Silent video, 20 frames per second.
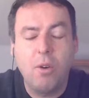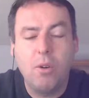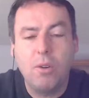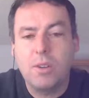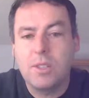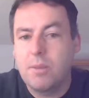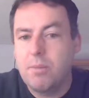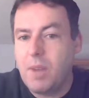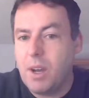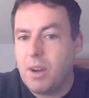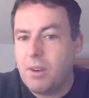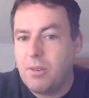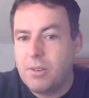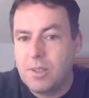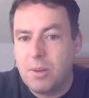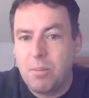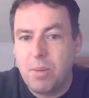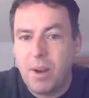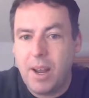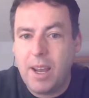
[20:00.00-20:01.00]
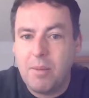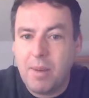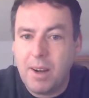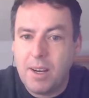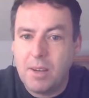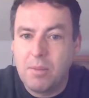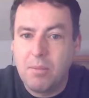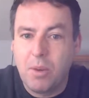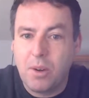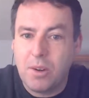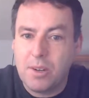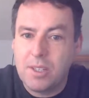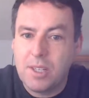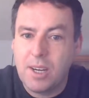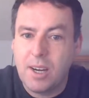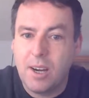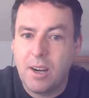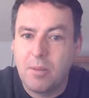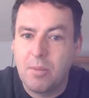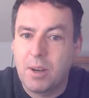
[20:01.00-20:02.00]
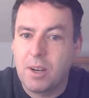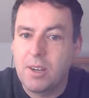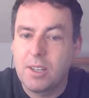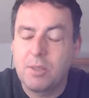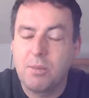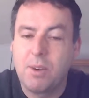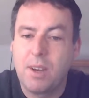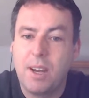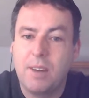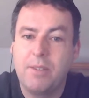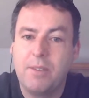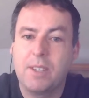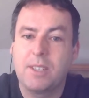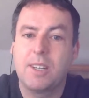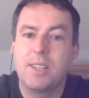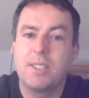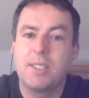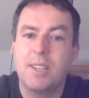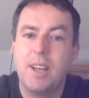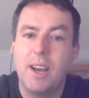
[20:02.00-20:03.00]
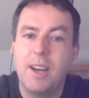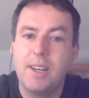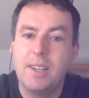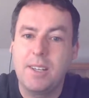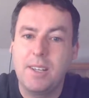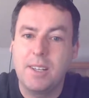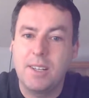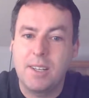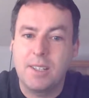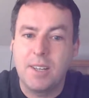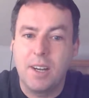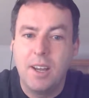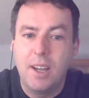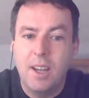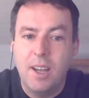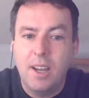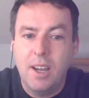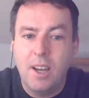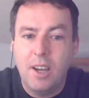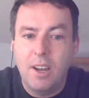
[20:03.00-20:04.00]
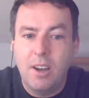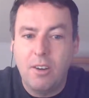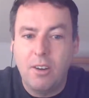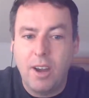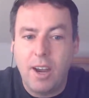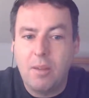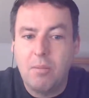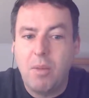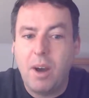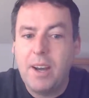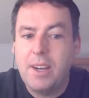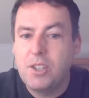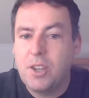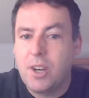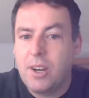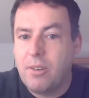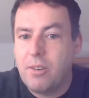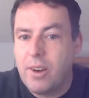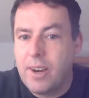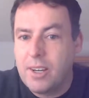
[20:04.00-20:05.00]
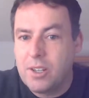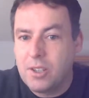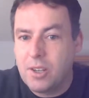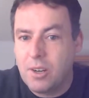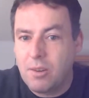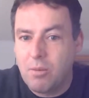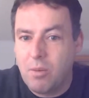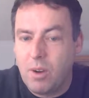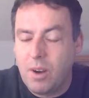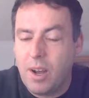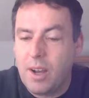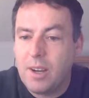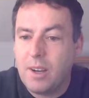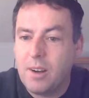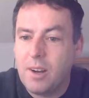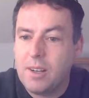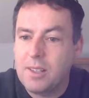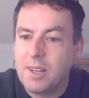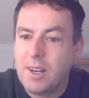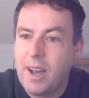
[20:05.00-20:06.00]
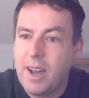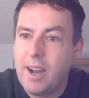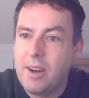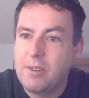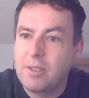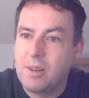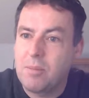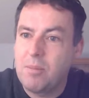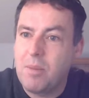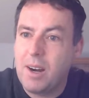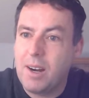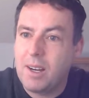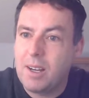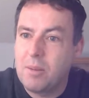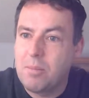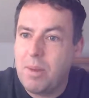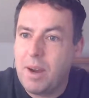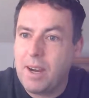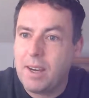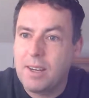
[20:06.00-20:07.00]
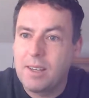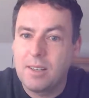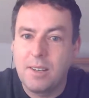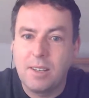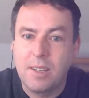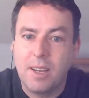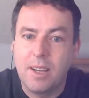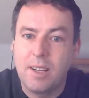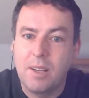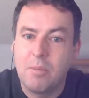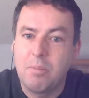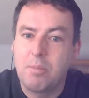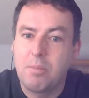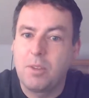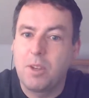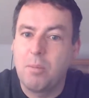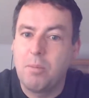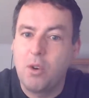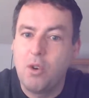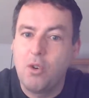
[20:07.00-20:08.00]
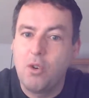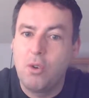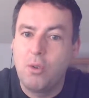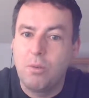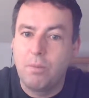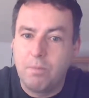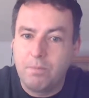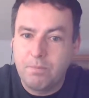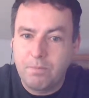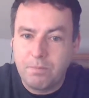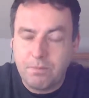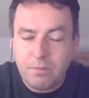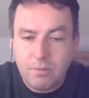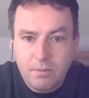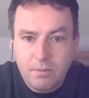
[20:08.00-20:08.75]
course I'm not going to blame any mothers here, because we have a society that, in my generation, when I got onto the housing market back in the boom,